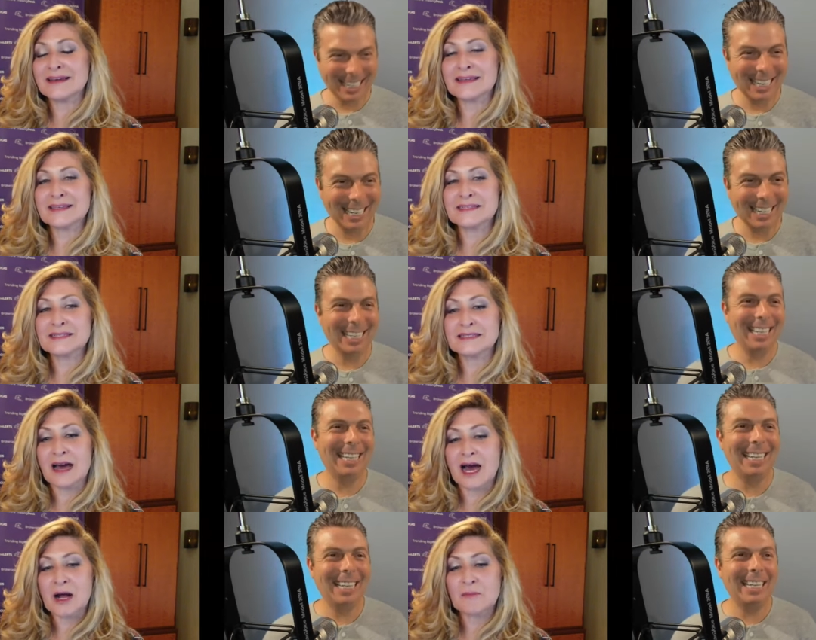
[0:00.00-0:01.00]
Speaker 1: is
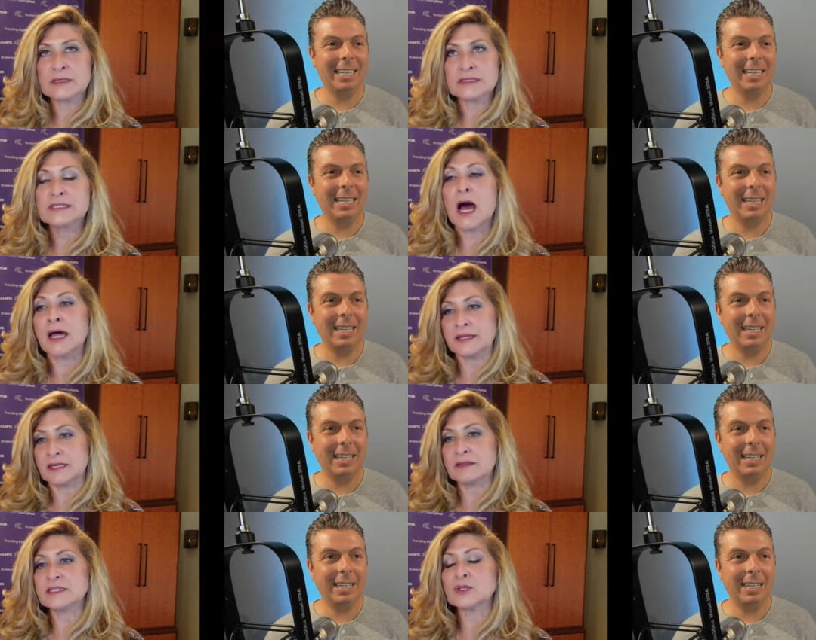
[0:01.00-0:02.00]
um,
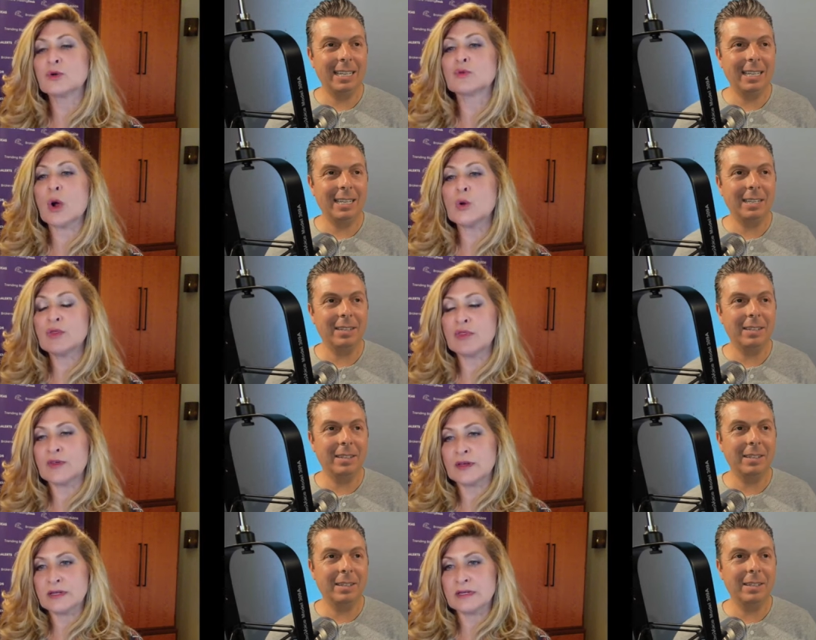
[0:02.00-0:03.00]
done, this growth
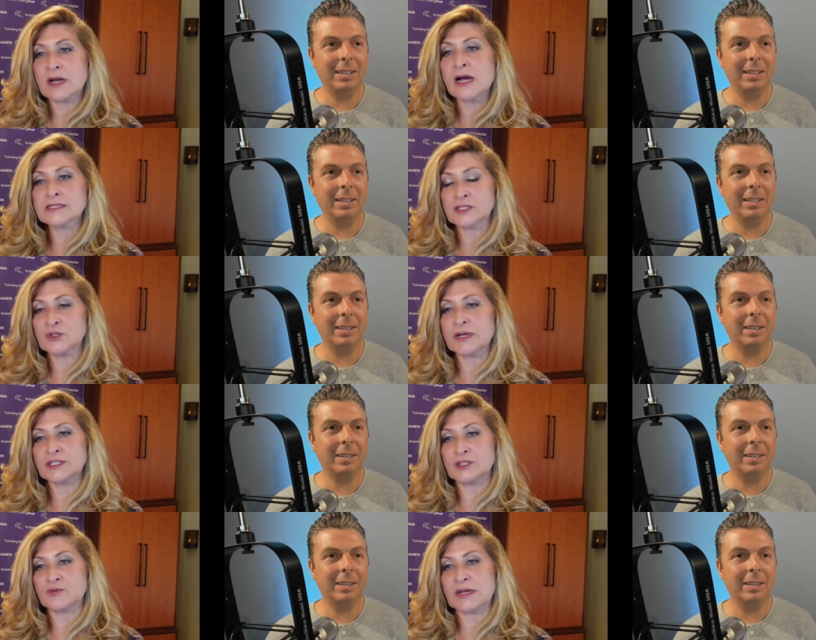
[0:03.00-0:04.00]

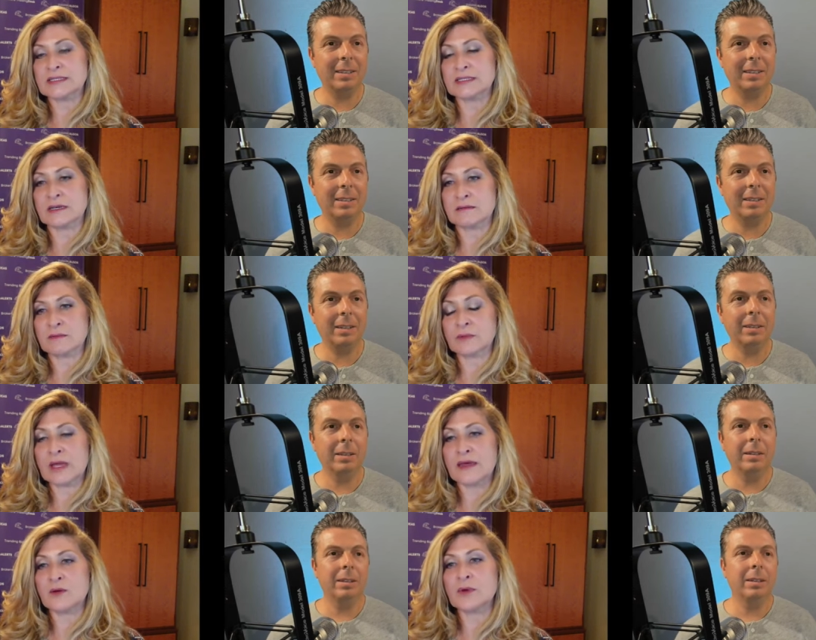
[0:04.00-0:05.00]
concentration risk,
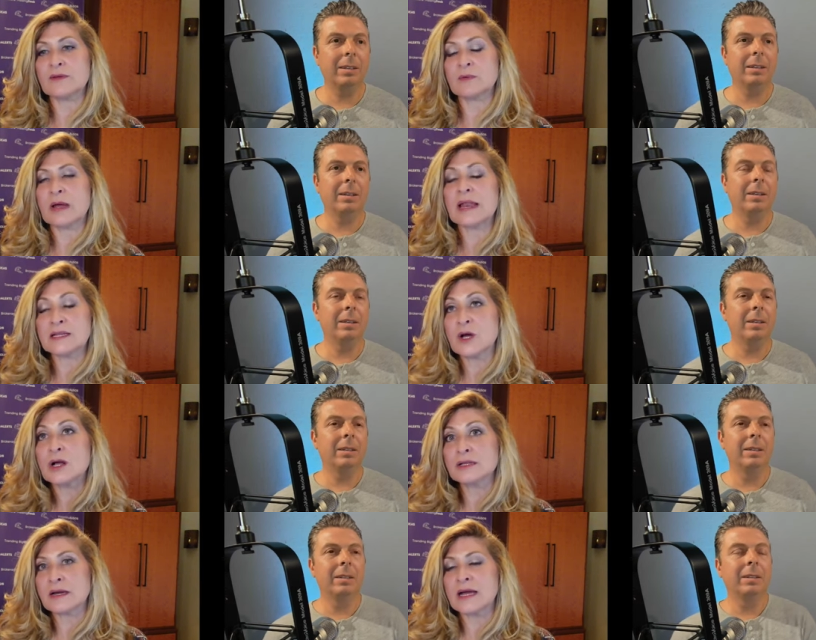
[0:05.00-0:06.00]
okay, that we, and I
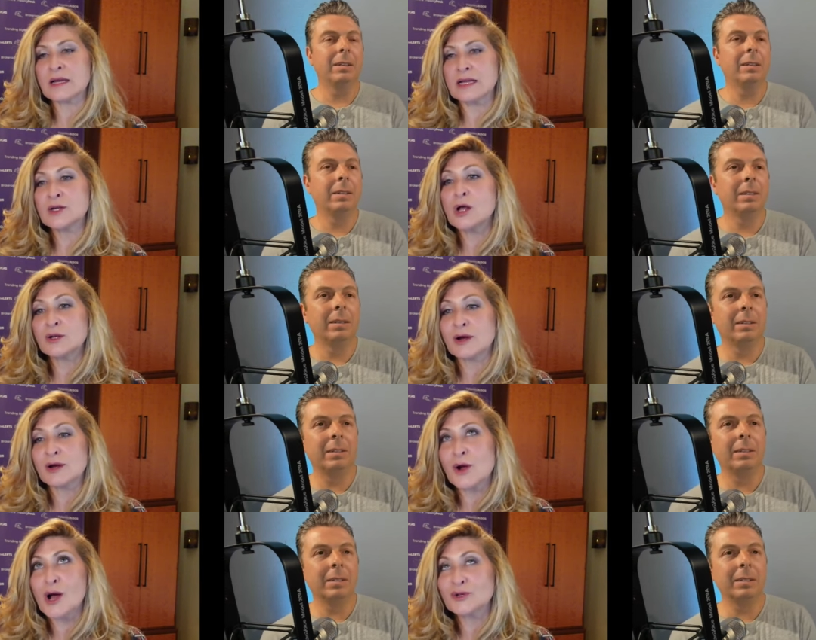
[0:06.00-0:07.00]
call it, I, I call it,
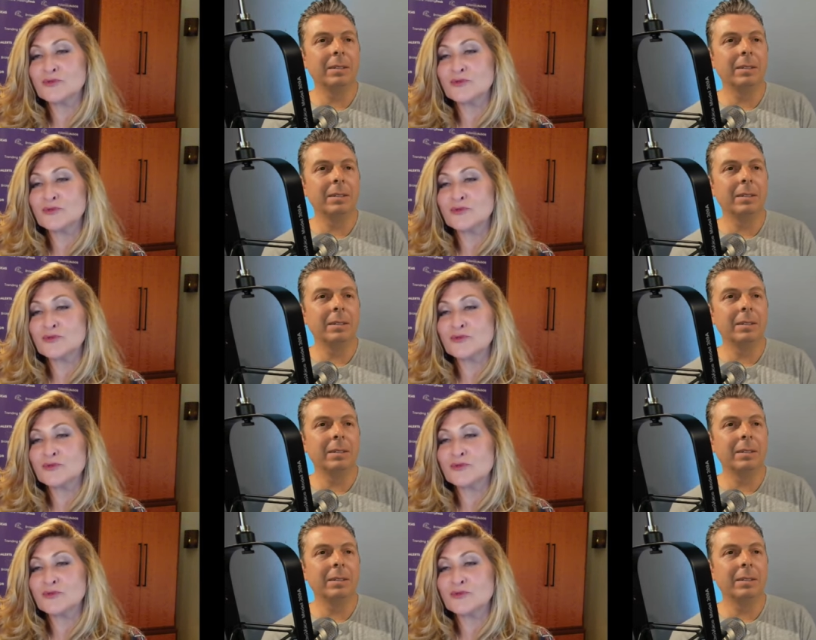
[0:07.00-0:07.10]
call it